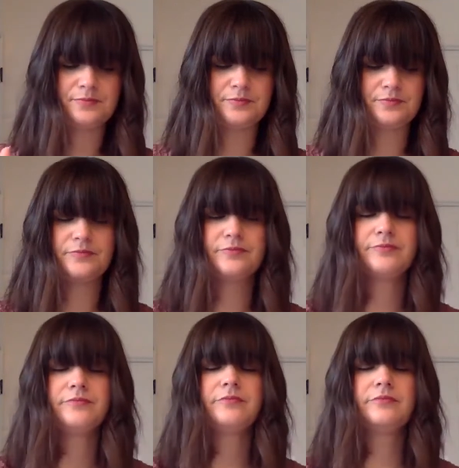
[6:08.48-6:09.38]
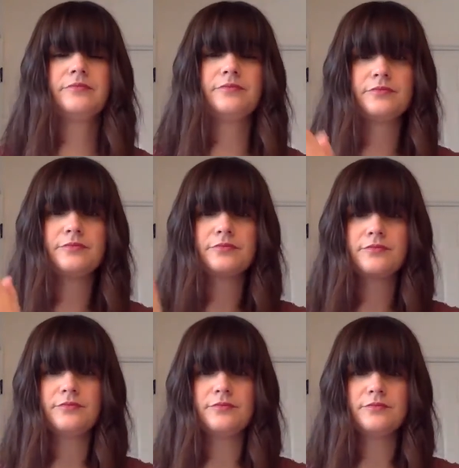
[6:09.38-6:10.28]

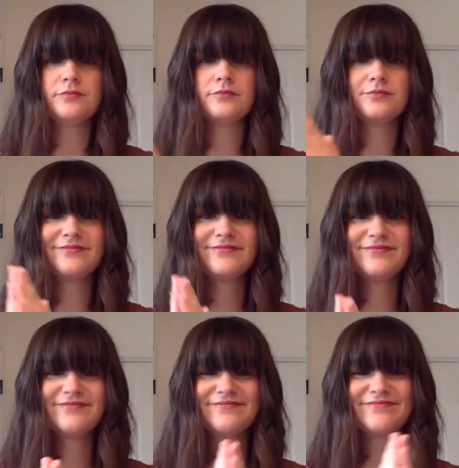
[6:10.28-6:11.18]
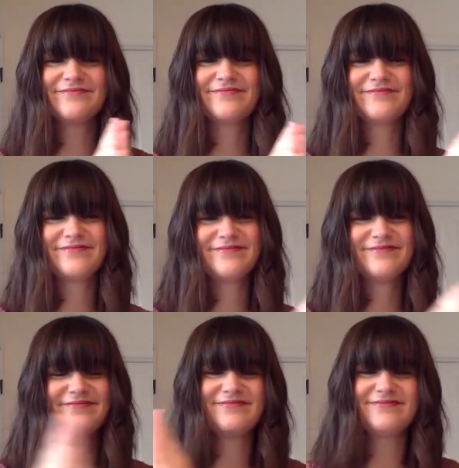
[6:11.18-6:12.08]

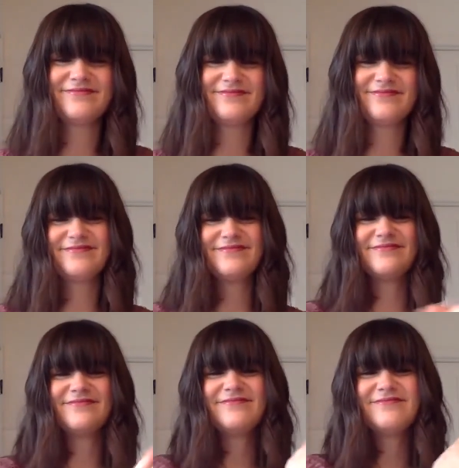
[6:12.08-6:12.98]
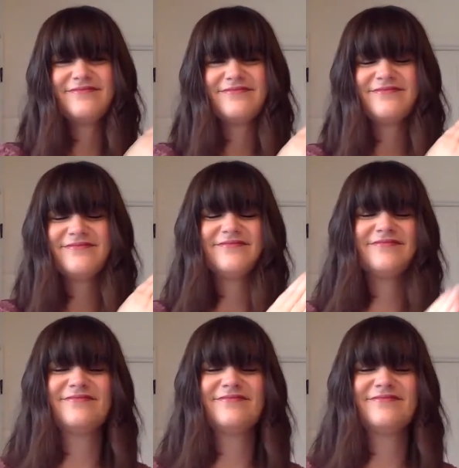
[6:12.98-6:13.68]
Nothing is said.